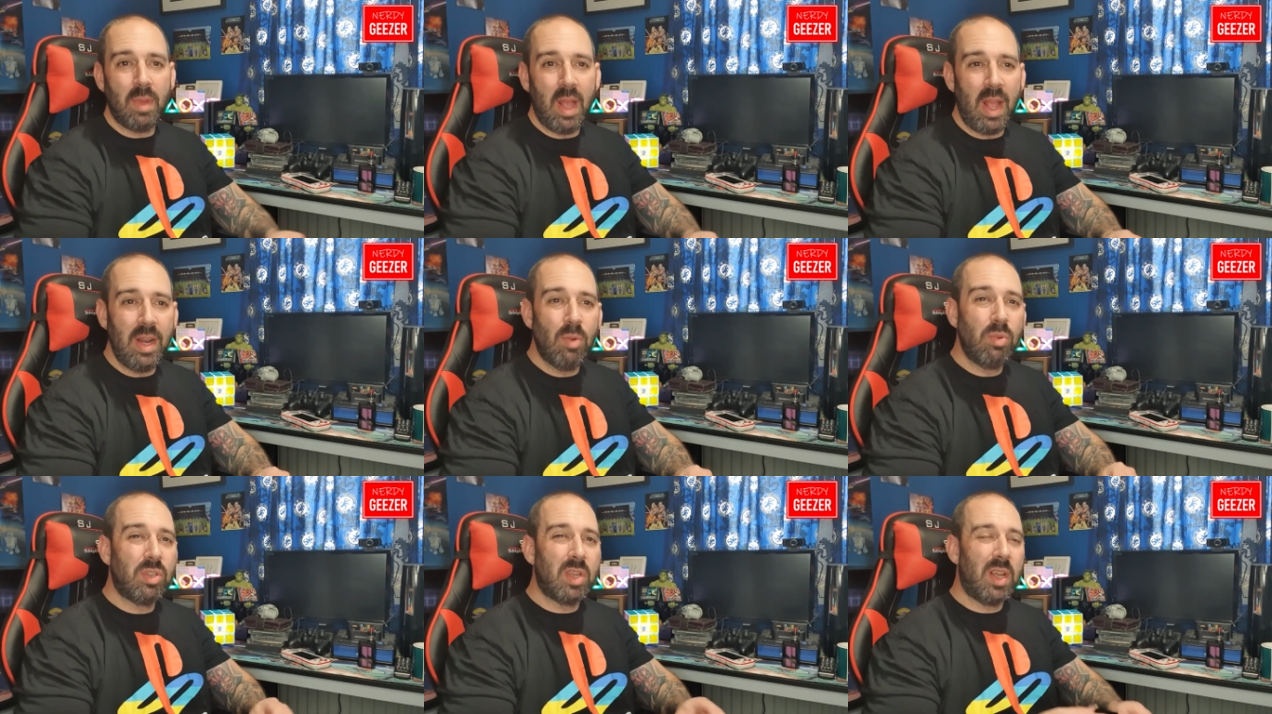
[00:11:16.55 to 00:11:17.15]
And
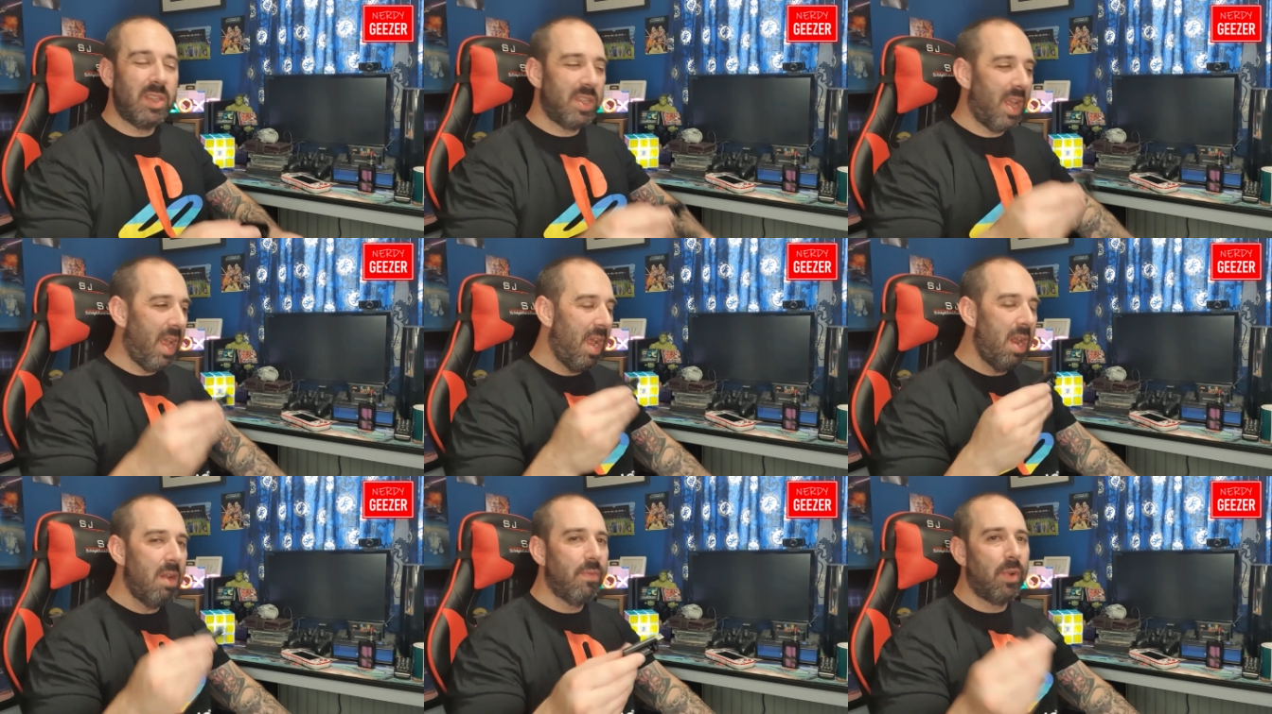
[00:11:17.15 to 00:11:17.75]
also, it's a
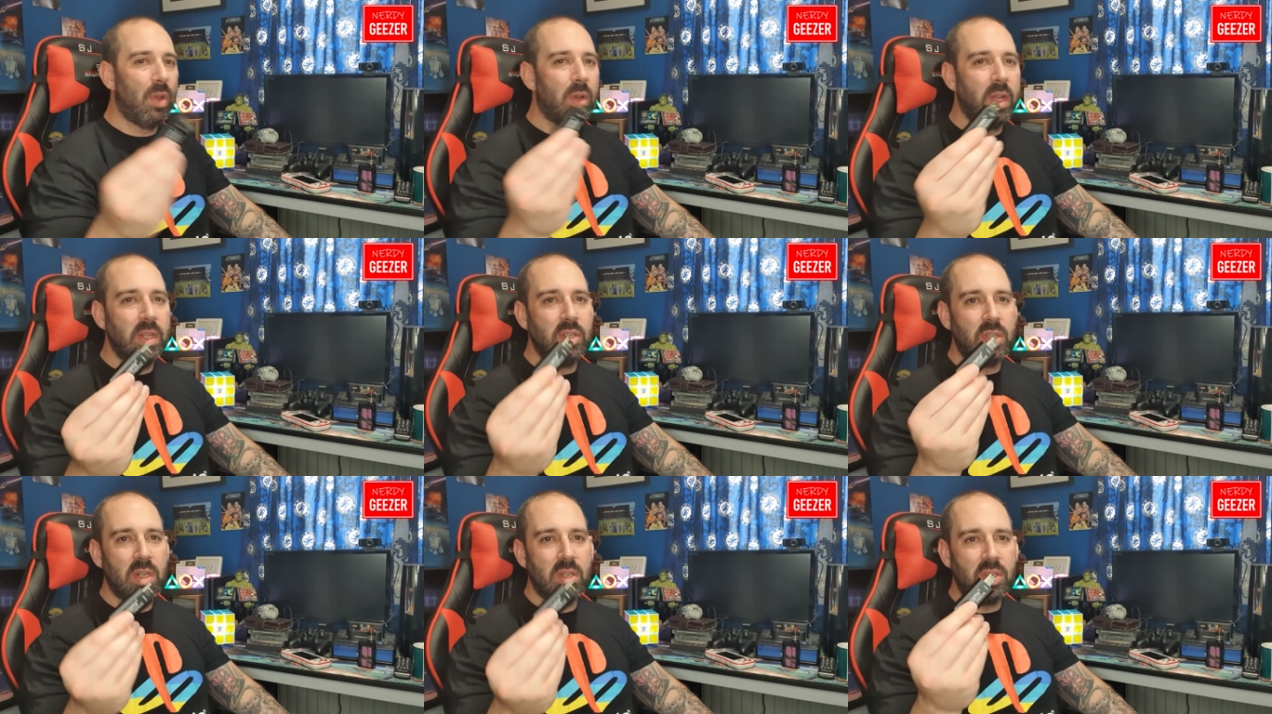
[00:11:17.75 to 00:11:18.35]
hell of a lot
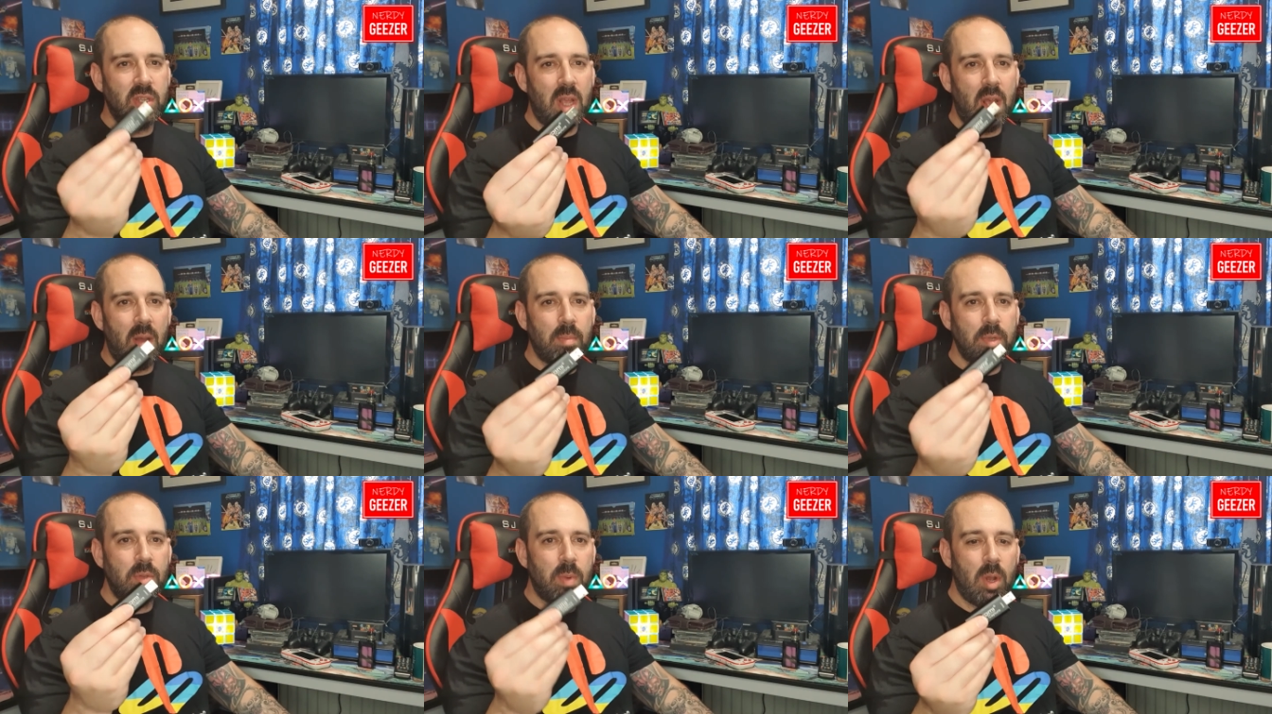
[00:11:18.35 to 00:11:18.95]
easier to set
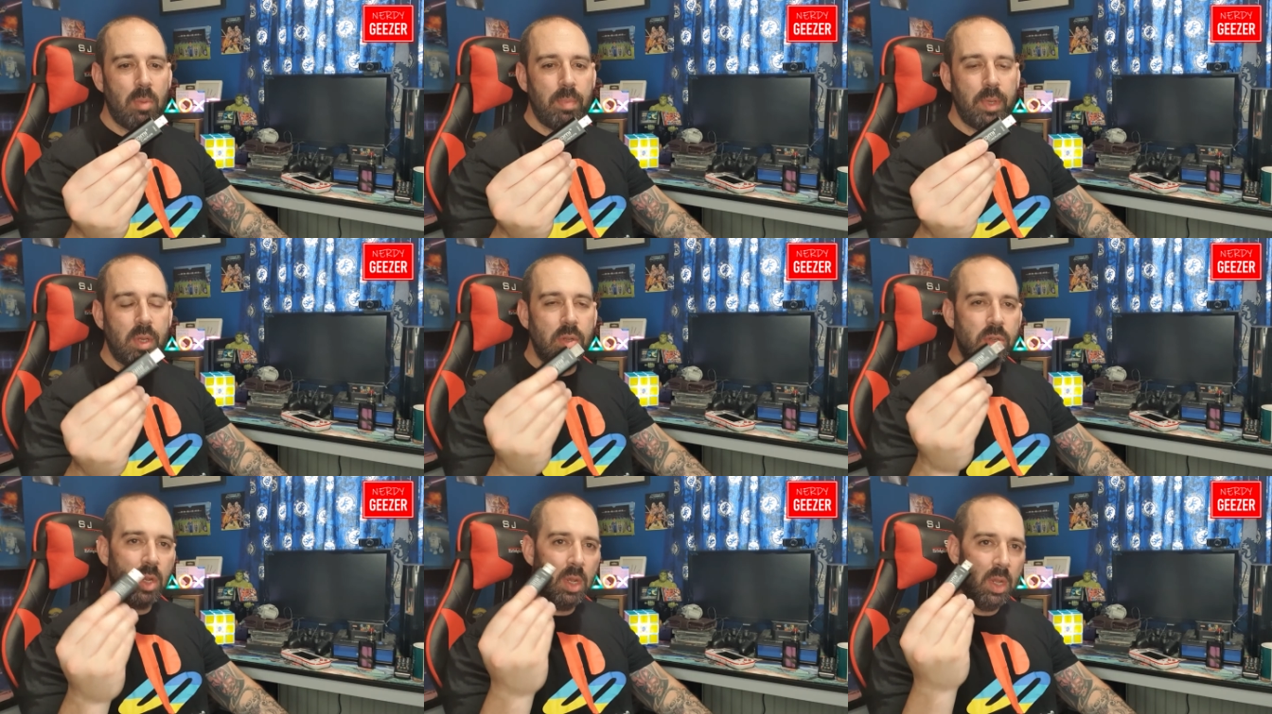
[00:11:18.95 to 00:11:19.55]
up as well
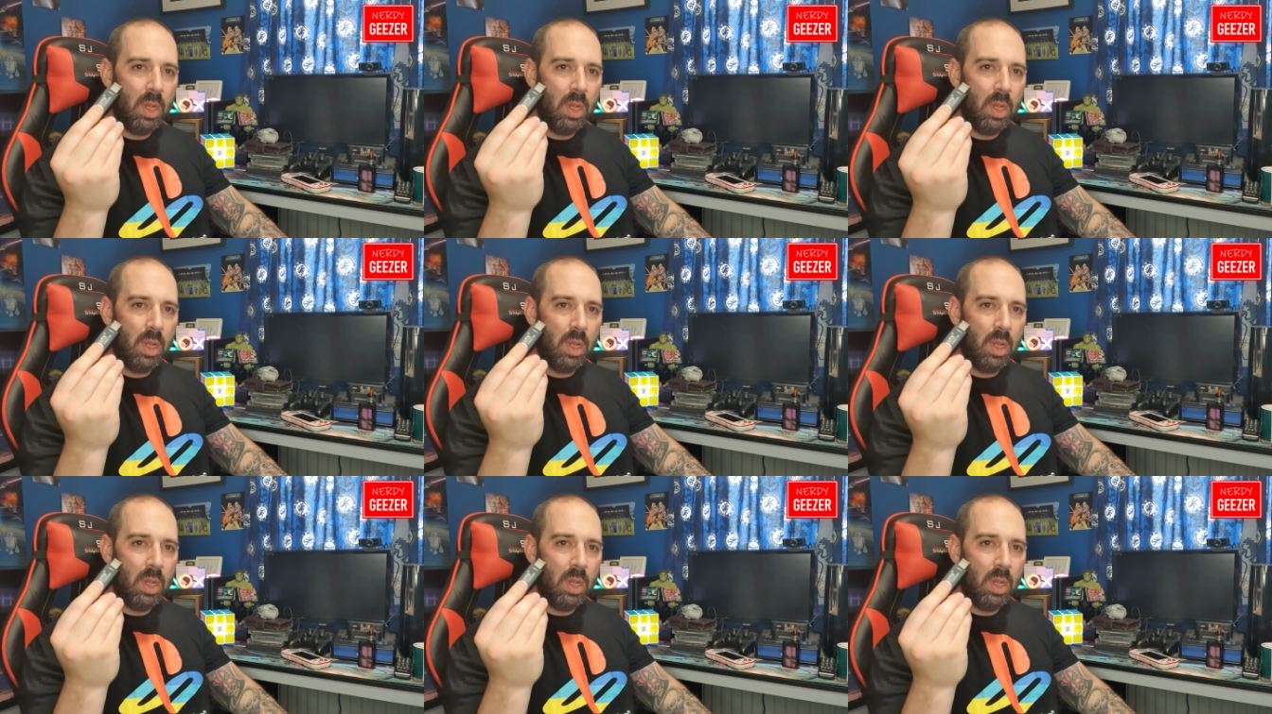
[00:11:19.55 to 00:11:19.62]
because